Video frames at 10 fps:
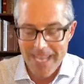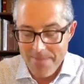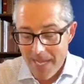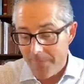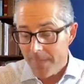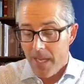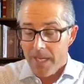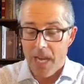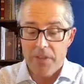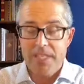Amen.
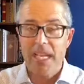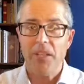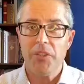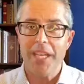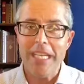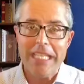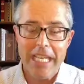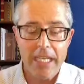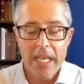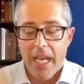Now, the second thing he
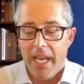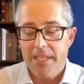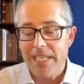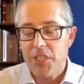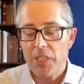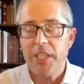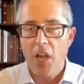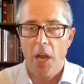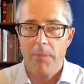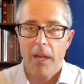did is he took the
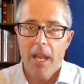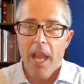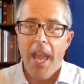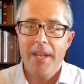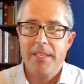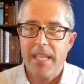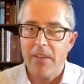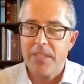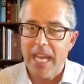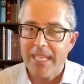armor. And instead
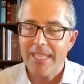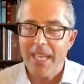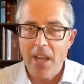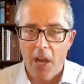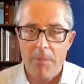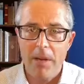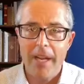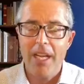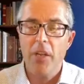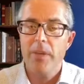of taking the armor
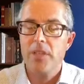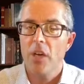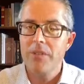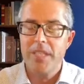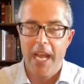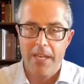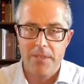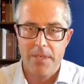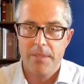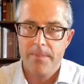into his own
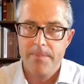tent,